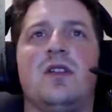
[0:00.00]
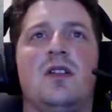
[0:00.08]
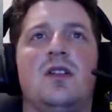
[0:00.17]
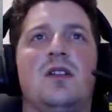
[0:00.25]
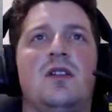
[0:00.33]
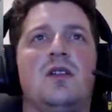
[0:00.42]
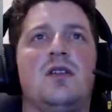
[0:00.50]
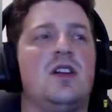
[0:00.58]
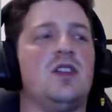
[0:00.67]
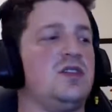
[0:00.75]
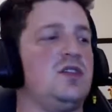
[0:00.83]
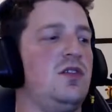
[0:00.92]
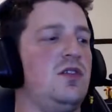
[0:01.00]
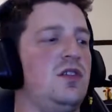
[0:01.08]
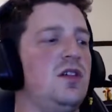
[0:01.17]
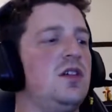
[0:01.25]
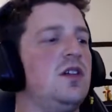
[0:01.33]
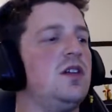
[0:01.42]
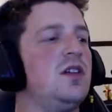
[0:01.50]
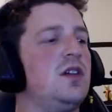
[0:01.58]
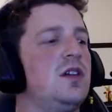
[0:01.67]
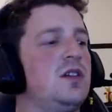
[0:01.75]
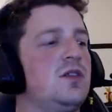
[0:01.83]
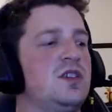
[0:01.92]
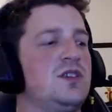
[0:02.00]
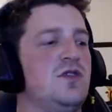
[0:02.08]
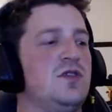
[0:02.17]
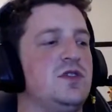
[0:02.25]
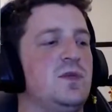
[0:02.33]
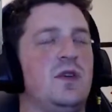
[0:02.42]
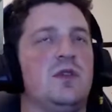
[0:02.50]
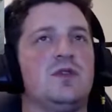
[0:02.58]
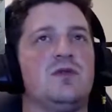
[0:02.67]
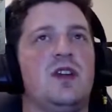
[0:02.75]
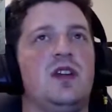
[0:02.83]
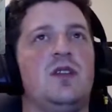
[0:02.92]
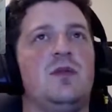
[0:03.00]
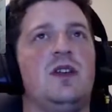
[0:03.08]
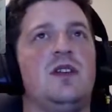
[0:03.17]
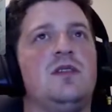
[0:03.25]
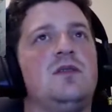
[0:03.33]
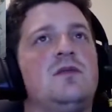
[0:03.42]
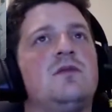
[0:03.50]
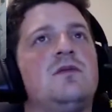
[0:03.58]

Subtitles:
I just know that Chris Forsberg was running them in